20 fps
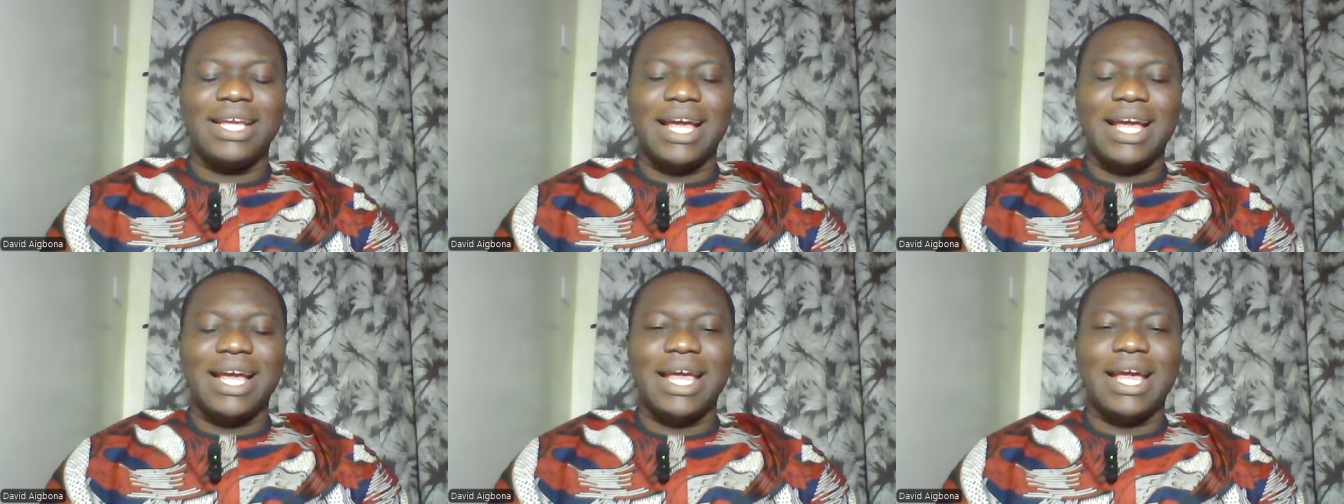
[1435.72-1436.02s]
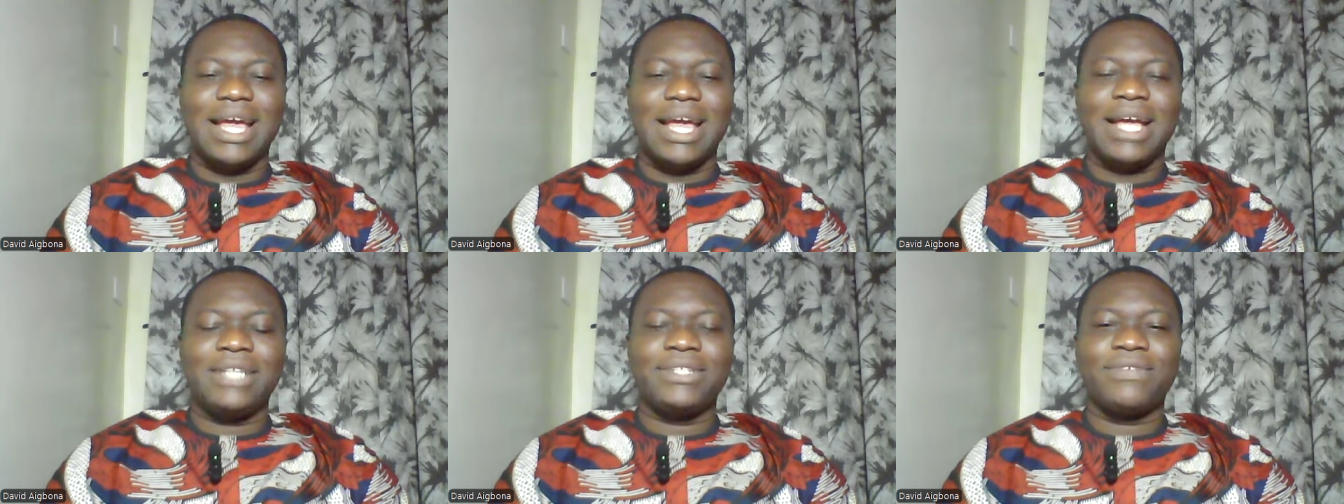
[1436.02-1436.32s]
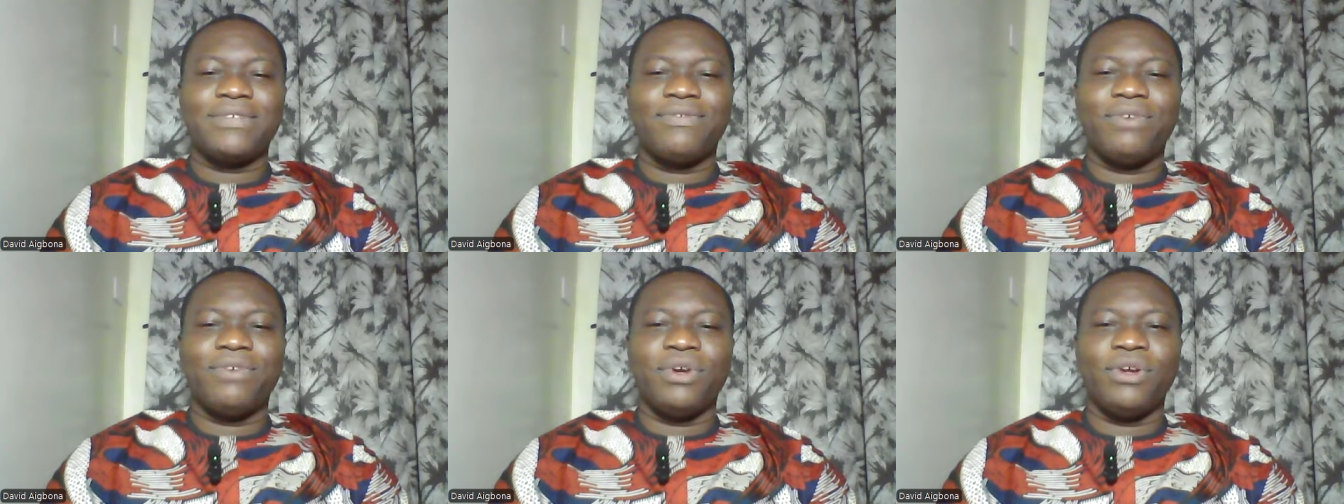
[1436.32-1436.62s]
I
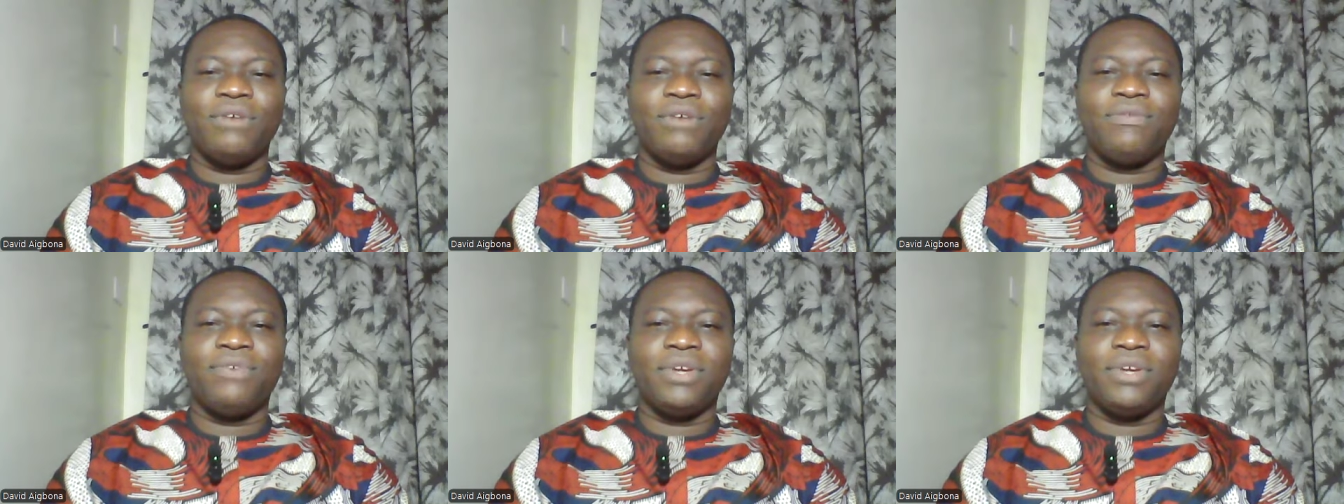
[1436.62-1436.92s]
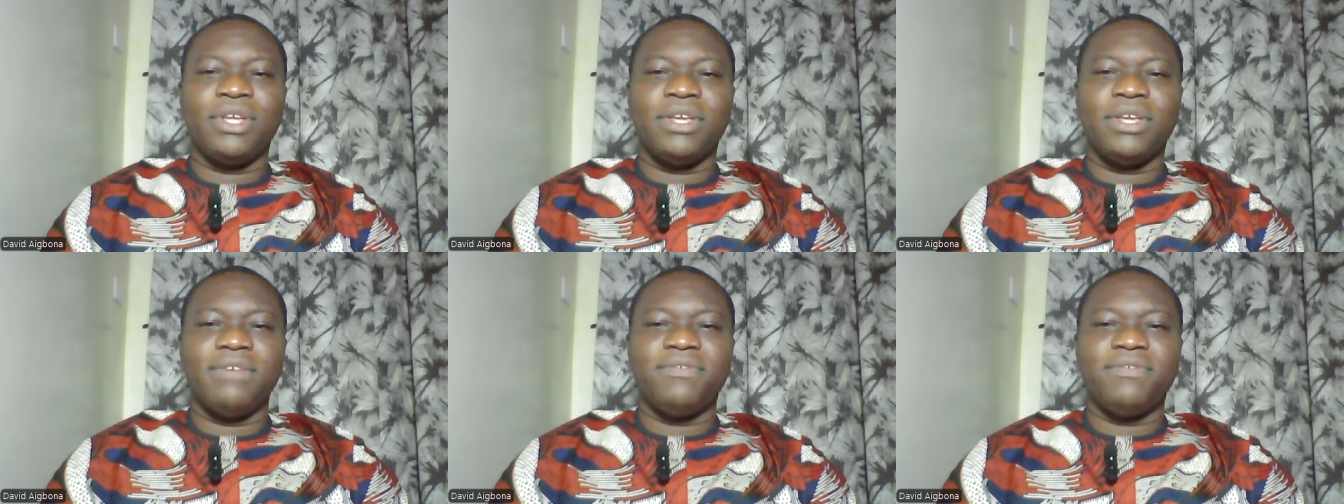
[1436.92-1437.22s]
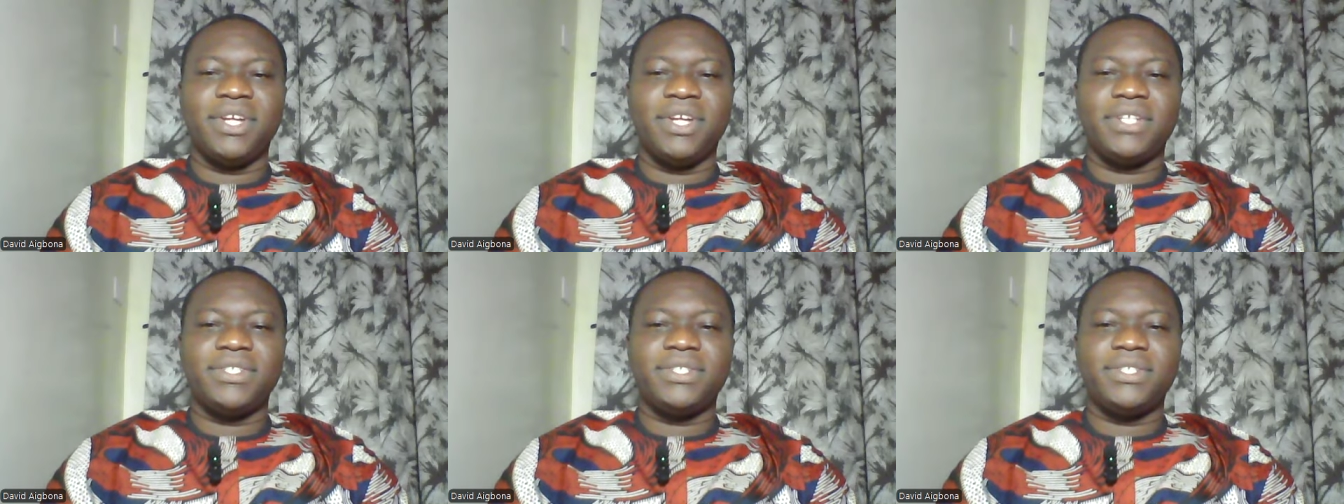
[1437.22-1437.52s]
ask for your
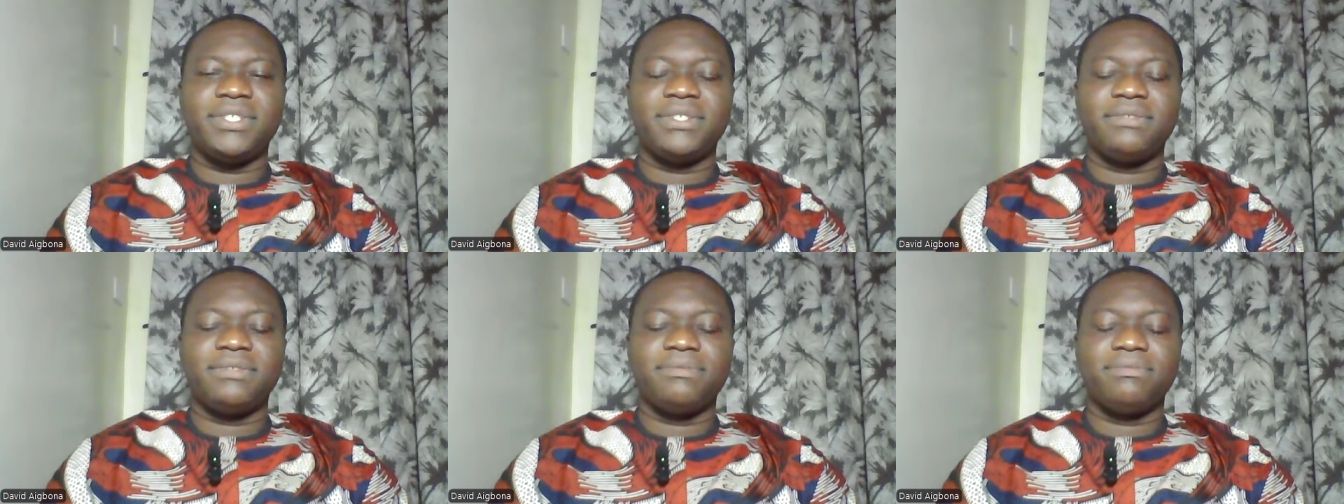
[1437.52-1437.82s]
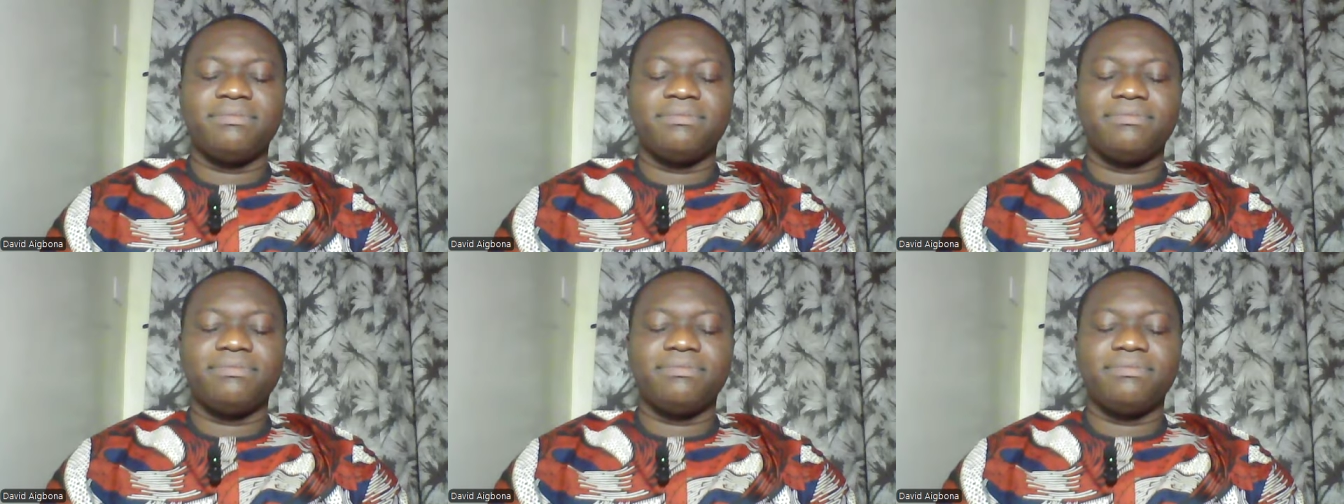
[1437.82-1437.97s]
forgiveness.